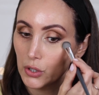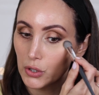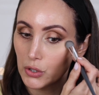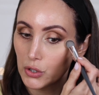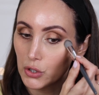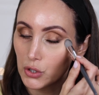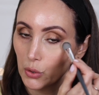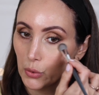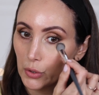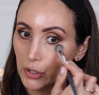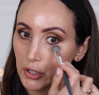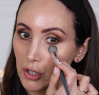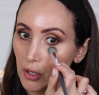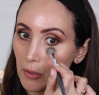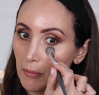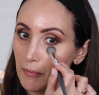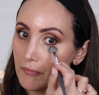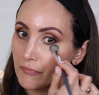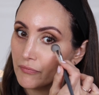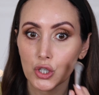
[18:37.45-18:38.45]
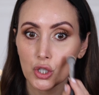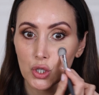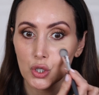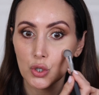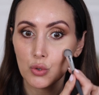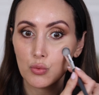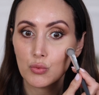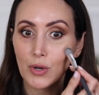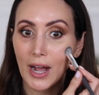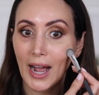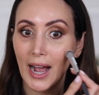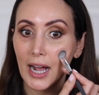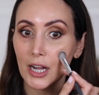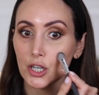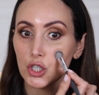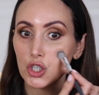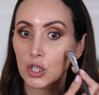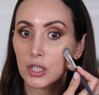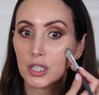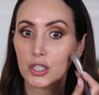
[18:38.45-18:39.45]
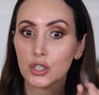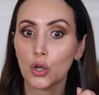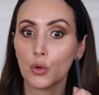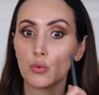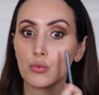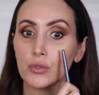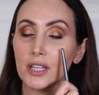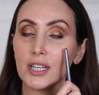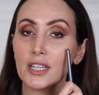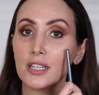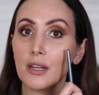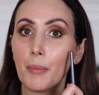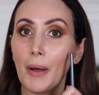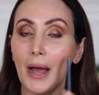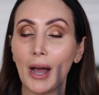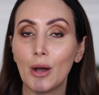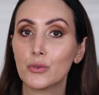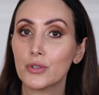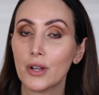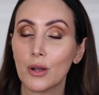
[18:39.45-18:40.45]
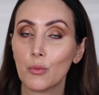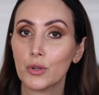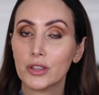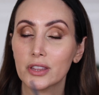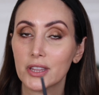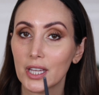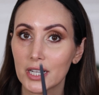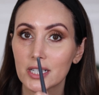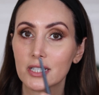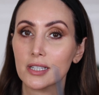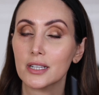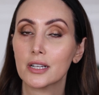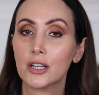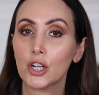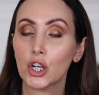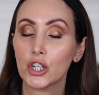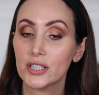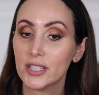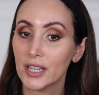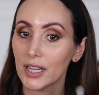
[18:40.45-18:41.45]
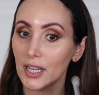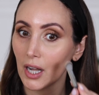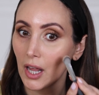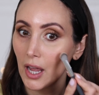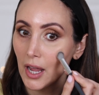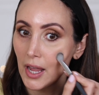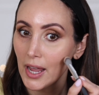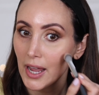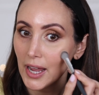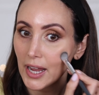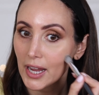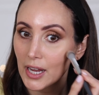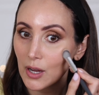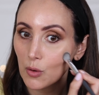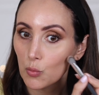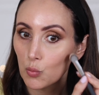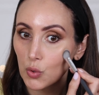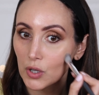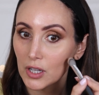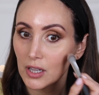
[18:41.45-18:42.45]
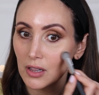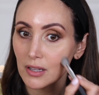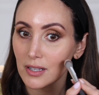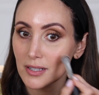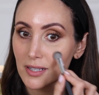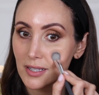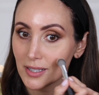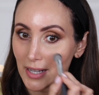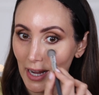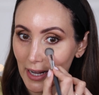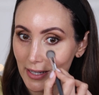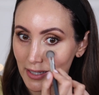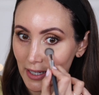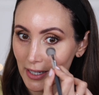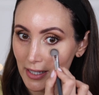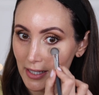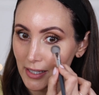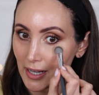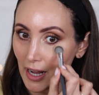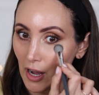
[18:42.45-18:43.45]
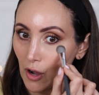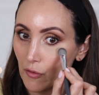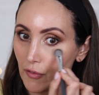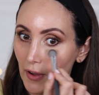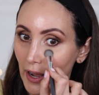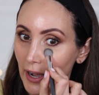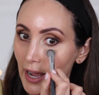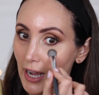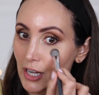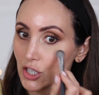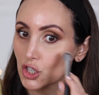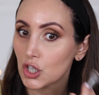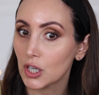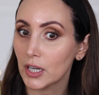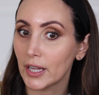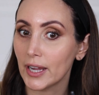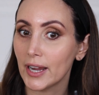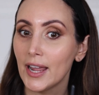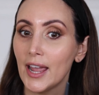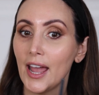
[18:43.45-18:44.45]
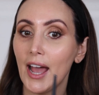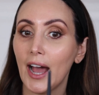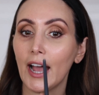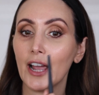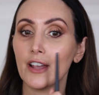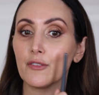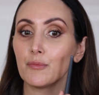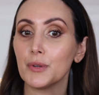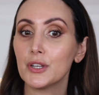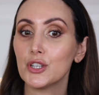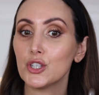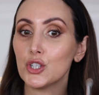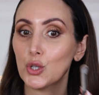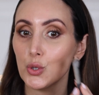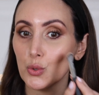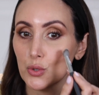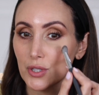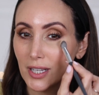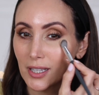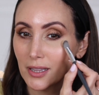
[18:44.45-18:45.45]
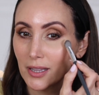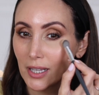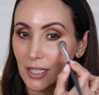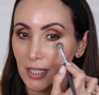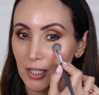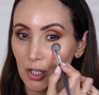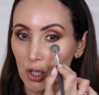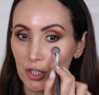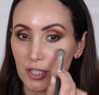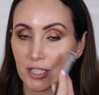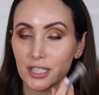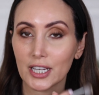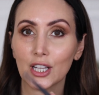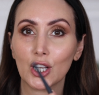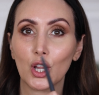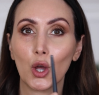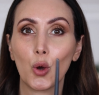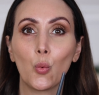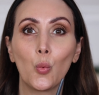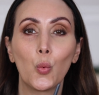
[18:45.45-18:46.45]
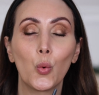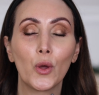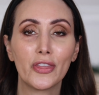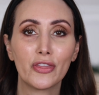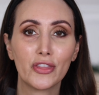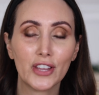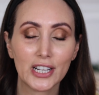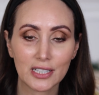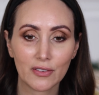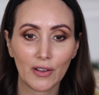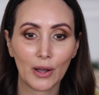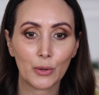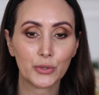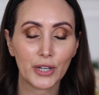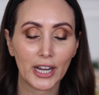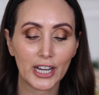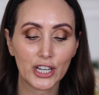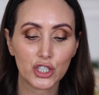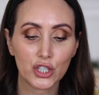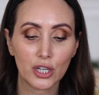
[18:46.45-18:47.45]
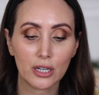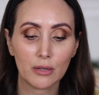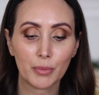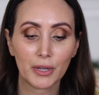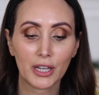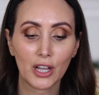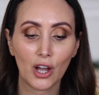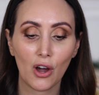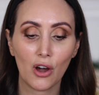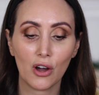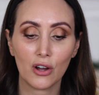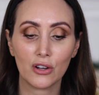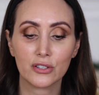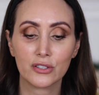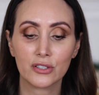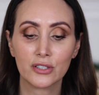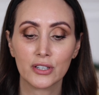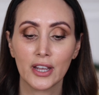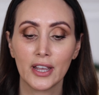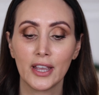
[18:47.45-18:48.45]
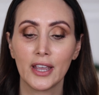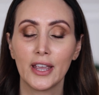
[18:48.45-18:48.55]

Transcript: show you some. You actually don't need a powder with this concealer. It will set itself. And actually, I've been using this concealer with this foundation because